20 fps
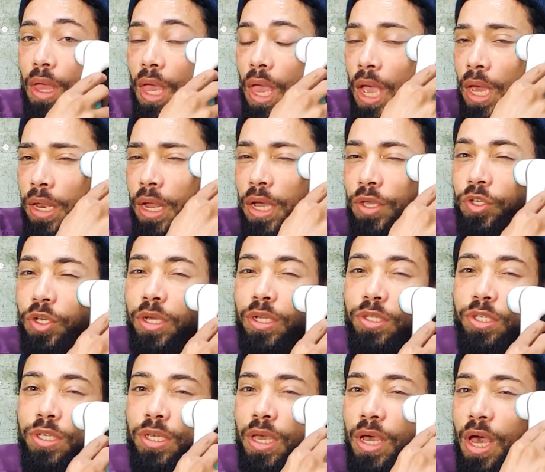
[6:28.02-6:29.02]
And as you can
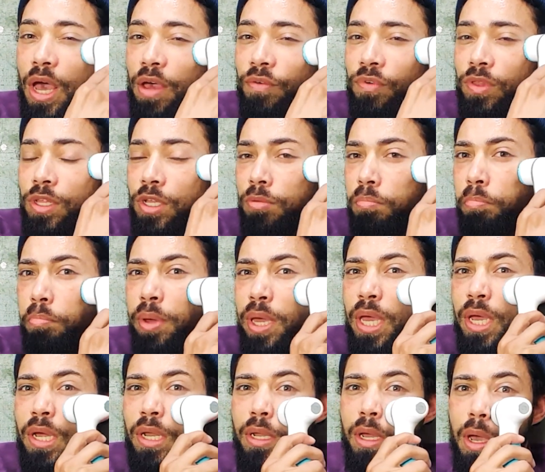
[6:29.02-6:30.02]
see, I have a little
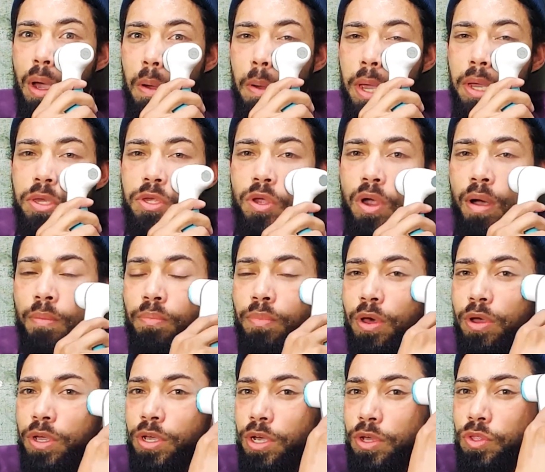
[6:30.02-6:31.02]
beard going, so I'm
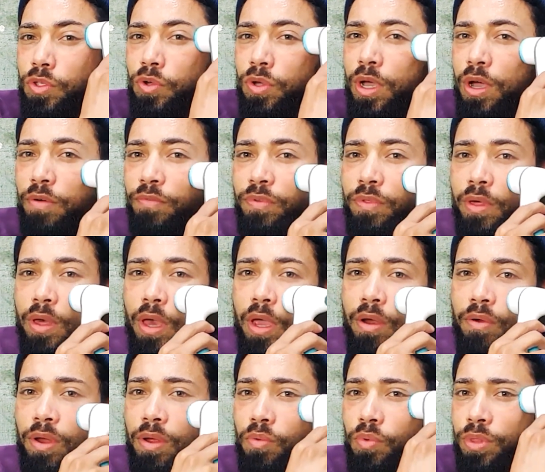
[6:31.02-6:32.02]
not going to cover the
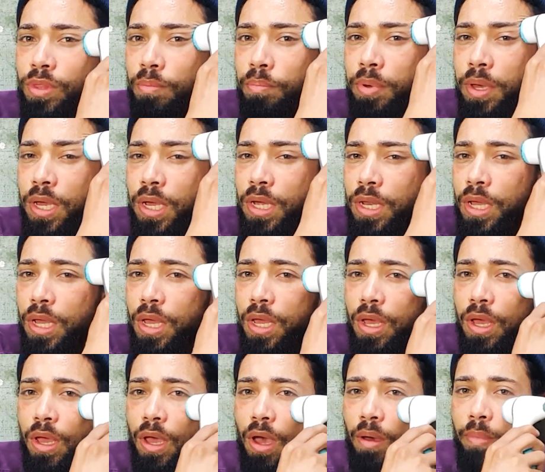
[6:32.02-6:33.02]
area with the beard.
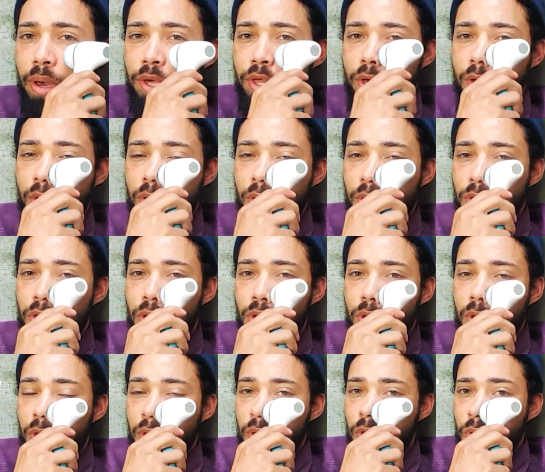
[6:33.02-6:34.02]
I'm actually going to
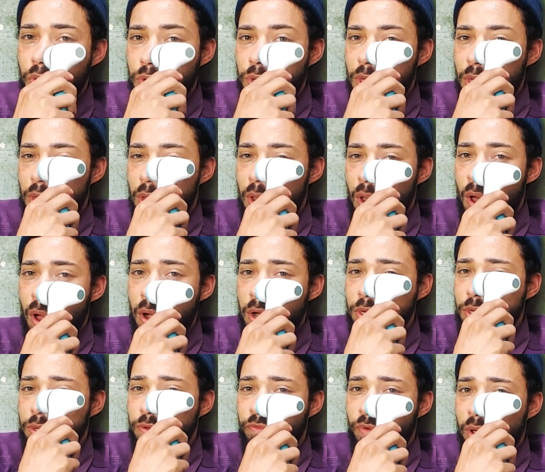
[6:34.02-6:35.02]
use the
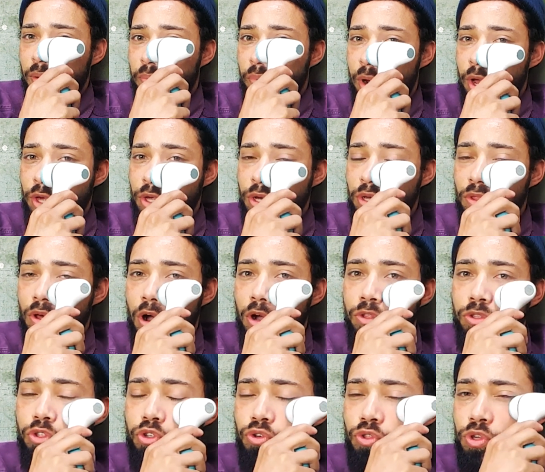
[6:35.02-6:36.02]
last vibration
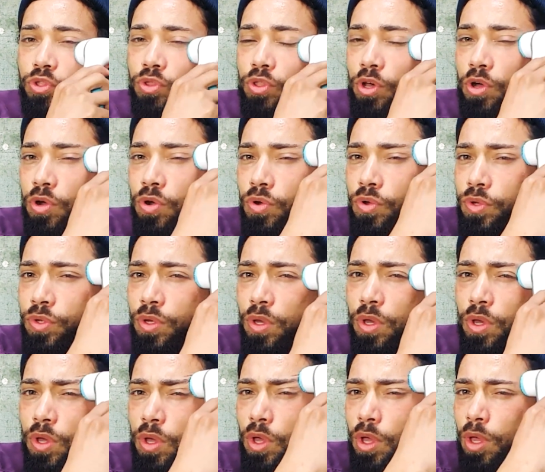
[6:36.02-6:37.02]
onto the nose
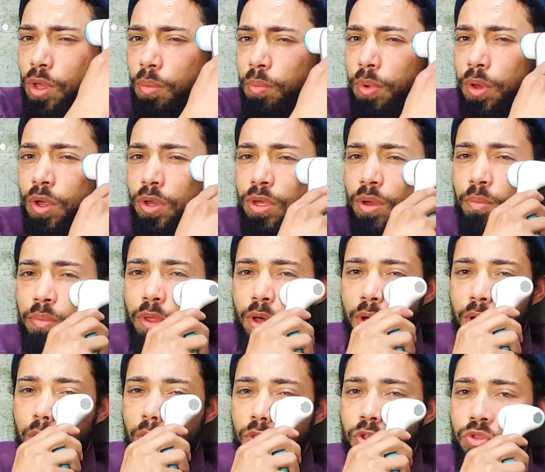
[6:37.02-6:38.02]
because I'm not
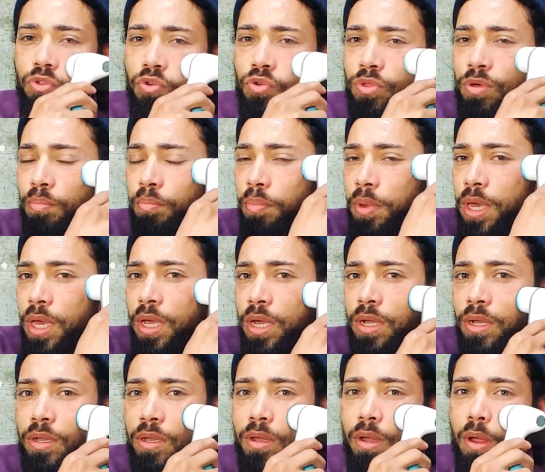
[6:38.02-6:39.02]
going to do the
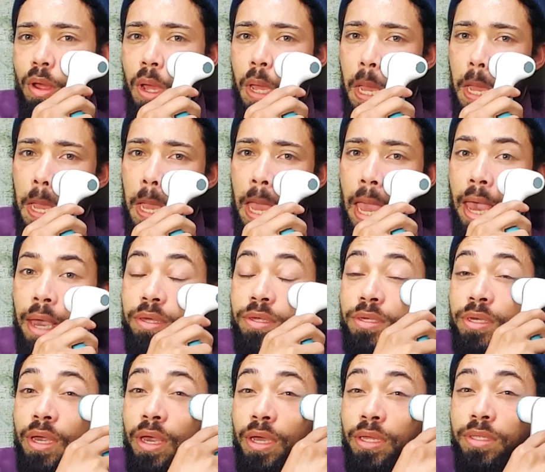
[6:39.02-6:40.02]
beard as
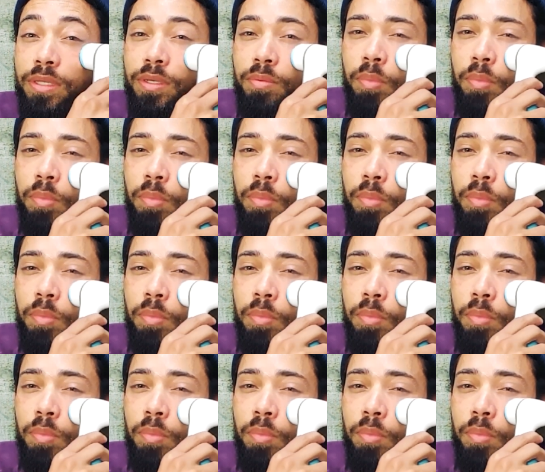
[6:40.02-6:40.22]
yet.